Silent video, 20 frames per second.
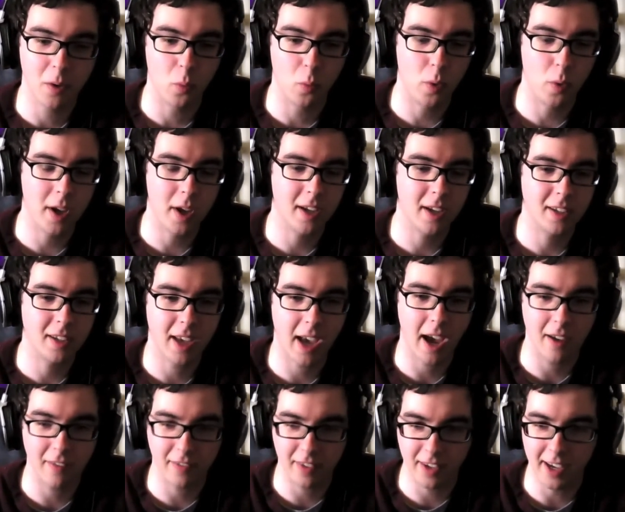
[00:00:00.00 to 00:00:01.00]
weird
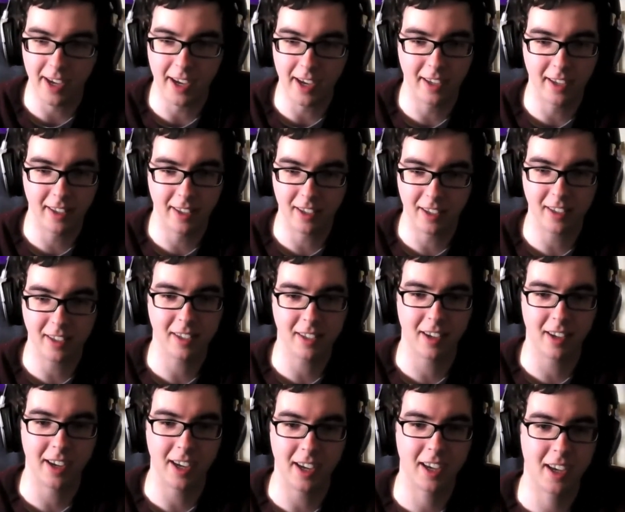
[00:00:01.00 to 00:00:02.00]
caveat that's
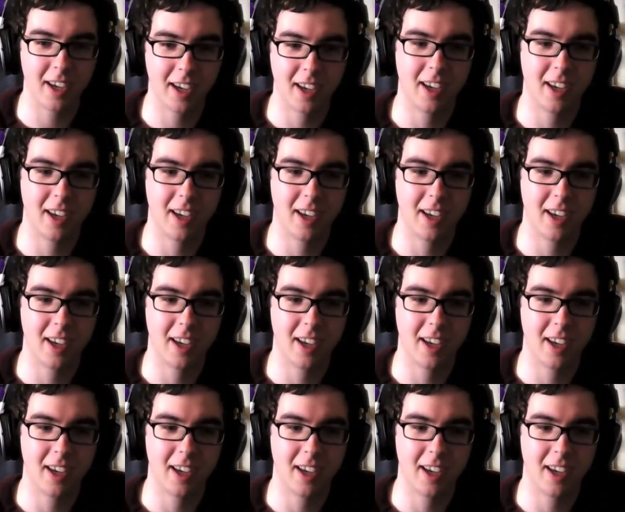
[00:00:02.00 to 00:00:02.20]
like,